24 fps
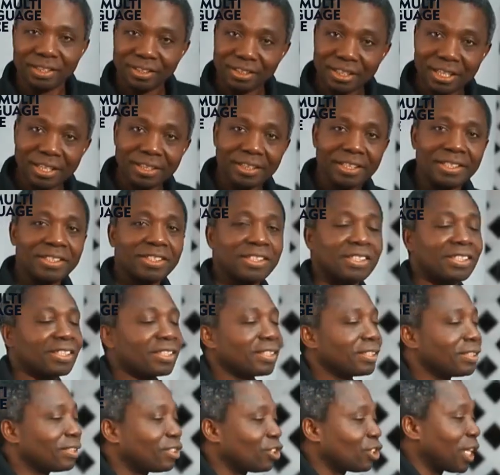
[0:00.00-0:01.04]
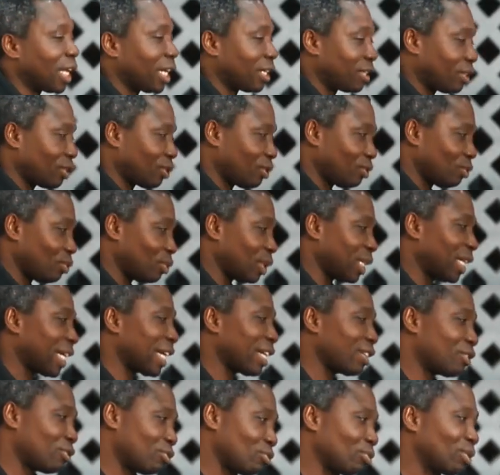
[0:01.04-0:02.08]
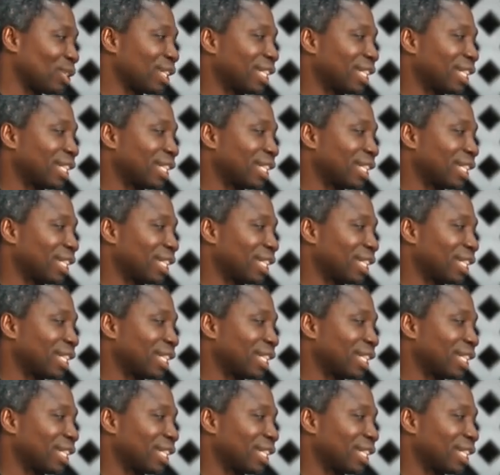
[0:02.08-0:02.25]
in sentences so that you will get to